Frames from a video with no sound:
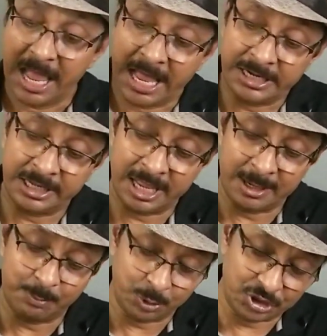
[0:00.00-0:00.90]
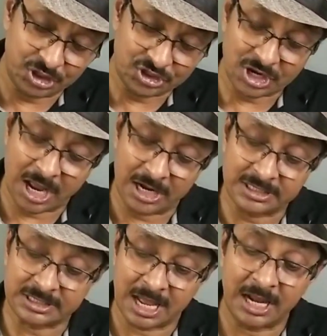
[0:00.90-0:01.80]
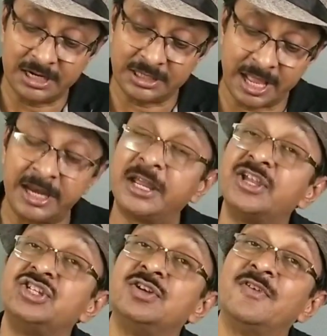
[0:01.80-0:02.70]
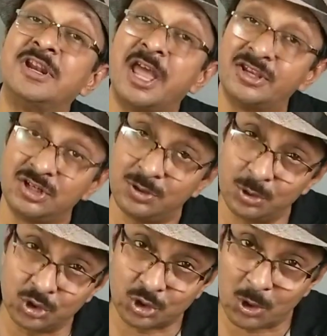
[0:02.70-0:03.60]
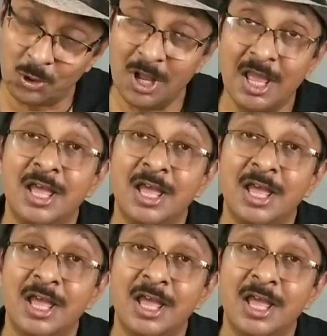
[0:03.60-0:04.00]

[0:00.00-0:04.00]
and again put these cards under the handkerchief, and as you do so,